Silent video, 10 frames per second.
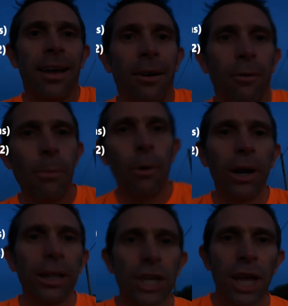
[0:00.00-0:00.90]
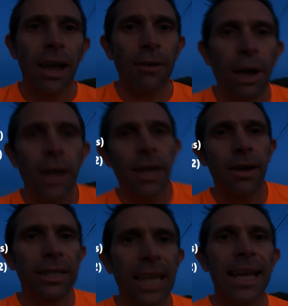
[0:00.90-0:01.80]
One more little shakeout run
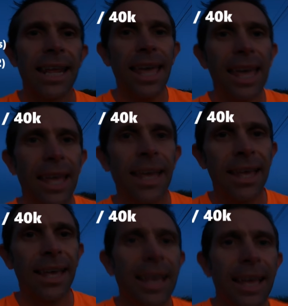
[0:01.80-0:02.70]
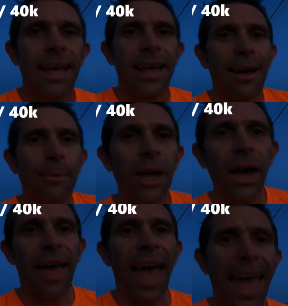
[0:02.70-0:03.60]
on Saturday, and we are
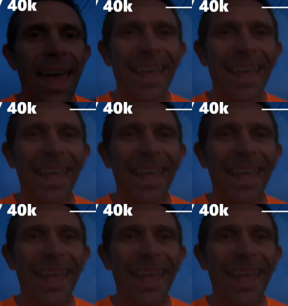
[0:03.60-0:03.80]
there.